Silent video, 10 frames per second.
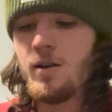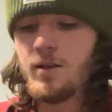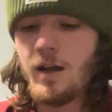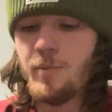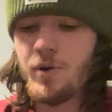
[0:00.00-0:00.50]

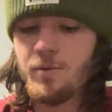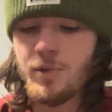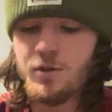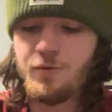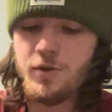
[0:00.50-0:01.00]
That pretty
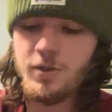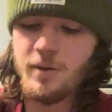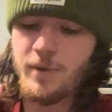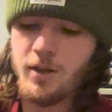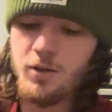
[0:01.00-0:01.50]
much fills
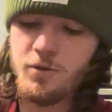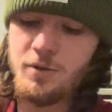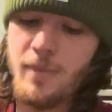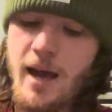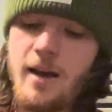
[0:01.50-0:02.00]
up my clothes
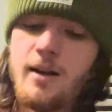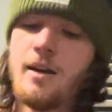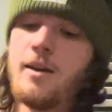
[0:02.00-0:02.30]
bag.